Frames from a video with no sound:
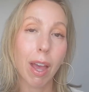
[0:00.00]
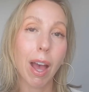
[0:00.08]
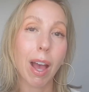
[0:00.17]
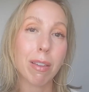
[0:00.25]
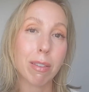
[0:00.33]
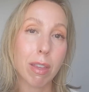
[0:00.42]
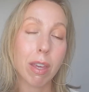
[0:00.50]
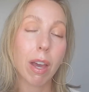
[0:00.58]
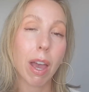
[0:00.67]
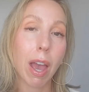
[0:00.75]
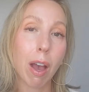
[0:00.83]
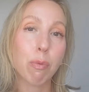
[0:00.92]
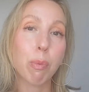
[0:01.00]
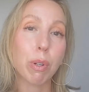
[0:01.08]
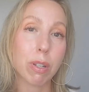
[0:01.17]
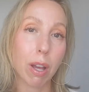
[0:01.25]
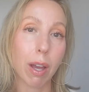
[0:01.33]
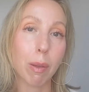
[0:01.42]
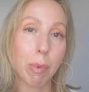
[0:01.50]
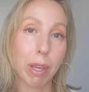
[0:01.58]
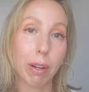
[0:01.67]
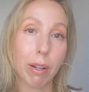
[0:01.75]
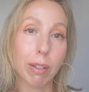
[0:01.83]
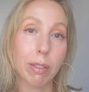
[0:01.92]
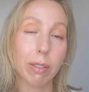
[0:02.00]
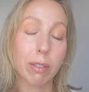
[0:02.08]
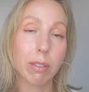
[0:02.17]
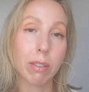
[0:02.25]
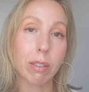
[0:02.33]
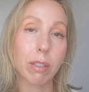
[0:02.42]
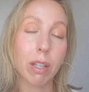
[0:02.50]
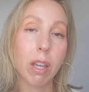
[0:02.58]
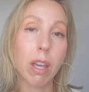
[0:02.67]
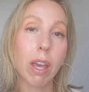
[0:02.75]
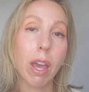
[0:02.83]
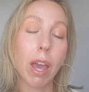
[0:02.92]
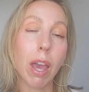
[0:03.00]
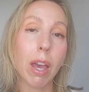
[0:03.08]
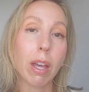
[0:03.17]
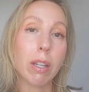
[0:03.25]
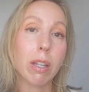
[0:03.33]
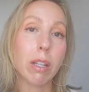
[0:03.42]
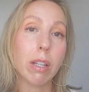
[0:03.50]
I think I have more time here. And